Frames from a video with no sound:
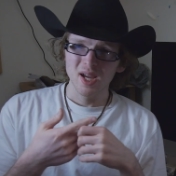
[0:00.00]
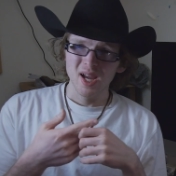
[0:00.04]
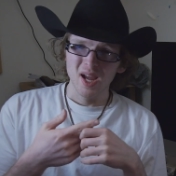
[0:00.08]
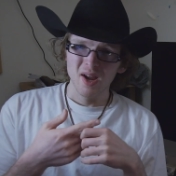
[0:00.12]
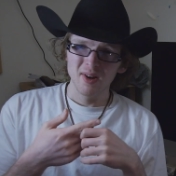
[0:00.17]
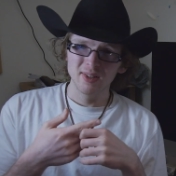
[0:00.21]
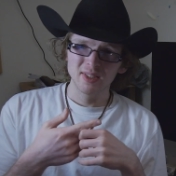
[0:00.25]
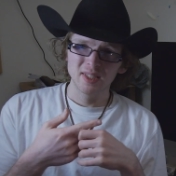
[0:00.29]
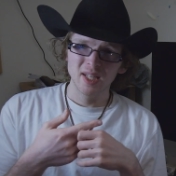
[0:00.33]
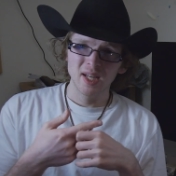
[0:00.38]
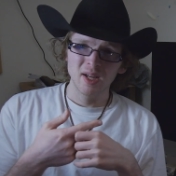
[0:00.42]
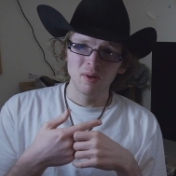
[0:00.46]

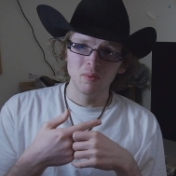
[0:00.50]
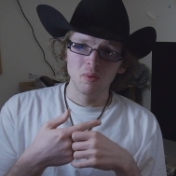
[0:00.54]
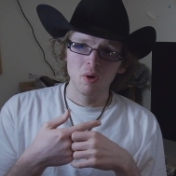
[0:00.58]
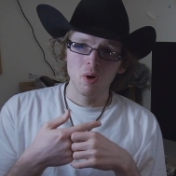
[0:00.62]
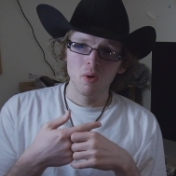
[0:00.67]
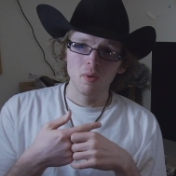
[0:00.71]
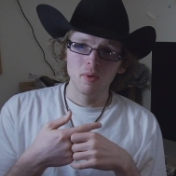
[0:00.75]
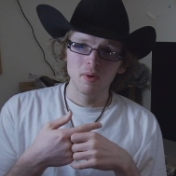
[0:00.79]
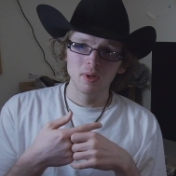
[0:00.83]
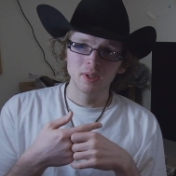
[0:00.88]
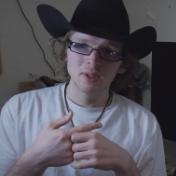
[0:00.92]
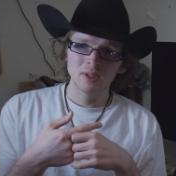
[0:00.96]
And I say,
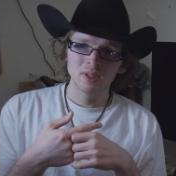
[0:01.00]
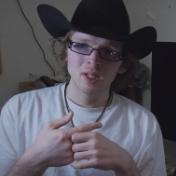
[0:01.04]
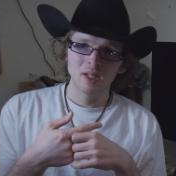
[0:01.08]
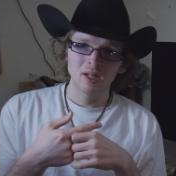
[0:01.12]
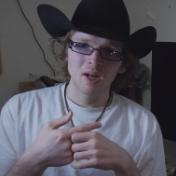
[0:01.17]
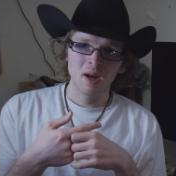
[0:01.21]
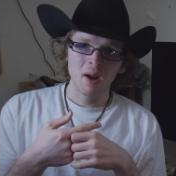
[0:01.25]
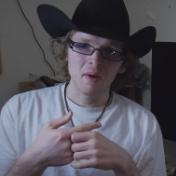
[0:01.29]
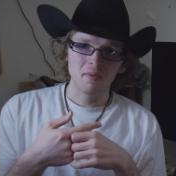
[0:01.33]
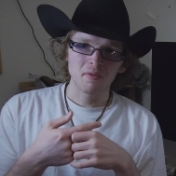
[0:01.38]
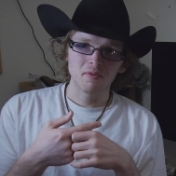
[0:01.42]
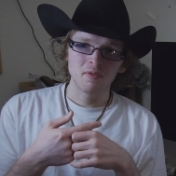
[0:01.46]
well, isn't
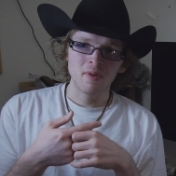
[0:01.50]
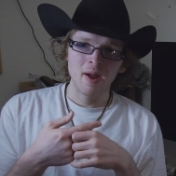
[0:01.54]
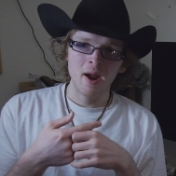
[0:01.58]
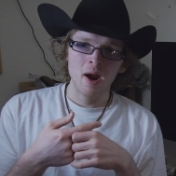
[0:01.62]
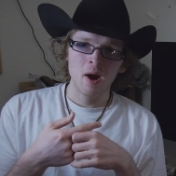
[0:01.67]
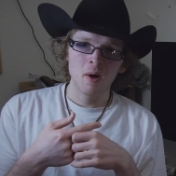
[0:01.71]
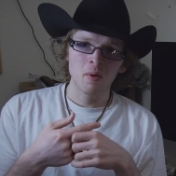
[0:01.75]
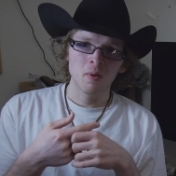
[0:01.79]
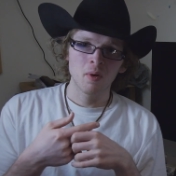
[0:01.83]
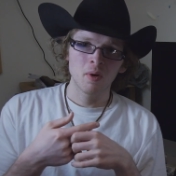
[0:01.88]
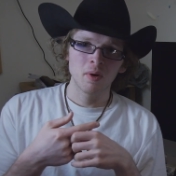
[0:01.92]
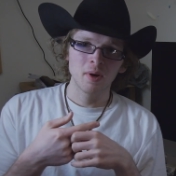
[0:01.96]
that not
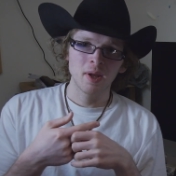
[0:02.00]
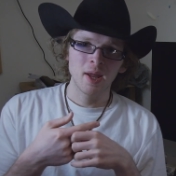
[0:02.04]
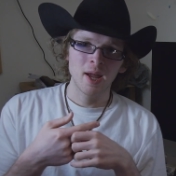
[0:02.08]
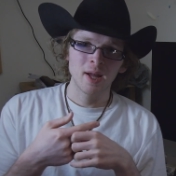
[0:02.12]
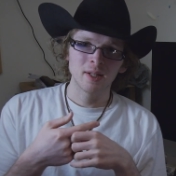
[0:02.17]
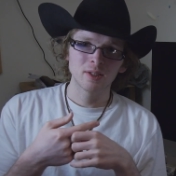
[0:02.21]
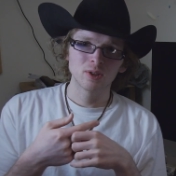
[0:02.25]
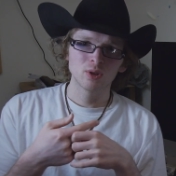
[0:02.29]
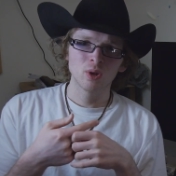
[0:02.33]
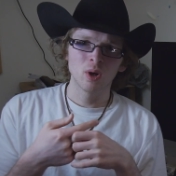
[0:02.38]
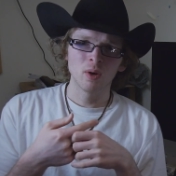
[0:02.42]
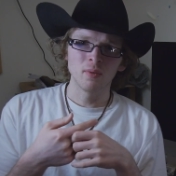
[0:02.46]
fair? Well,
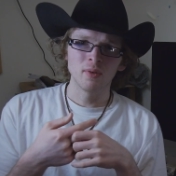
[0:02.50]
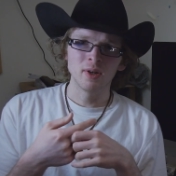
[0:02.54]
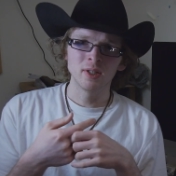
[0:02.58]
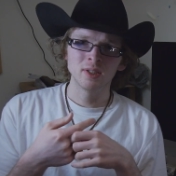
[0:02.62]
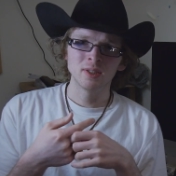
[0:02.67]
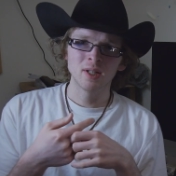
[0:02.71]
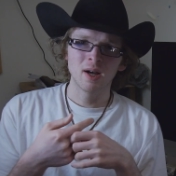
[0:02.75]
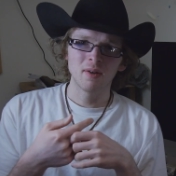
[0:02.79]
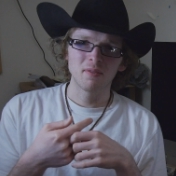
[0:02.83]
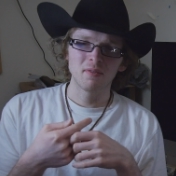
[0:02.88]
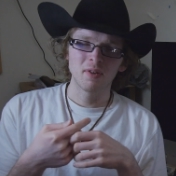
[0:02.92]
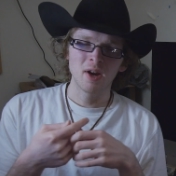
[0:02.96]
yeah, it sort of
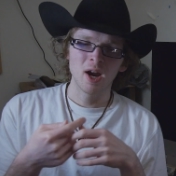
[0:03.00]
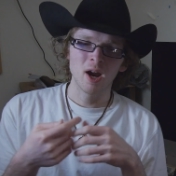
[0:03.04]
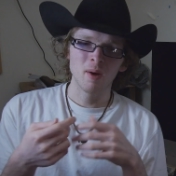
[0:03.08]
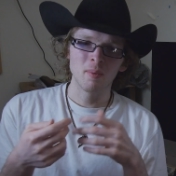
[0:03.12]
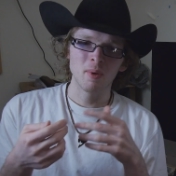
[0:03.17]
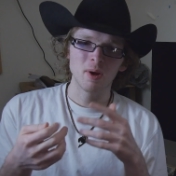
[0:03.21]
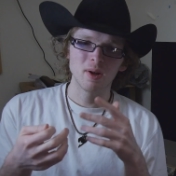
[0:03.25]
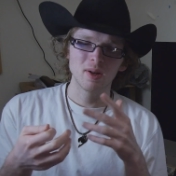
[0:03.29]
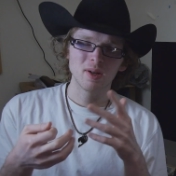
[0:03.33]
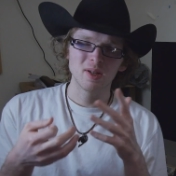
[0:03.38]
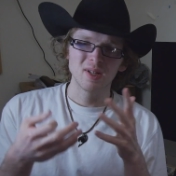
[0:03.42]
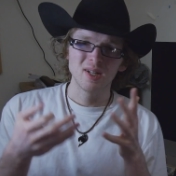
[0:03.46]
is not fair,
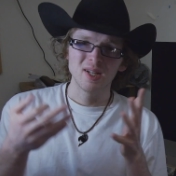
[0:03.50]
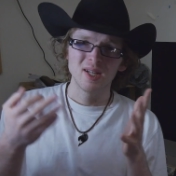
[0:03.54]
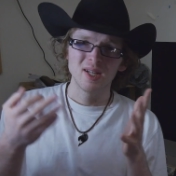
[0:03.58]
but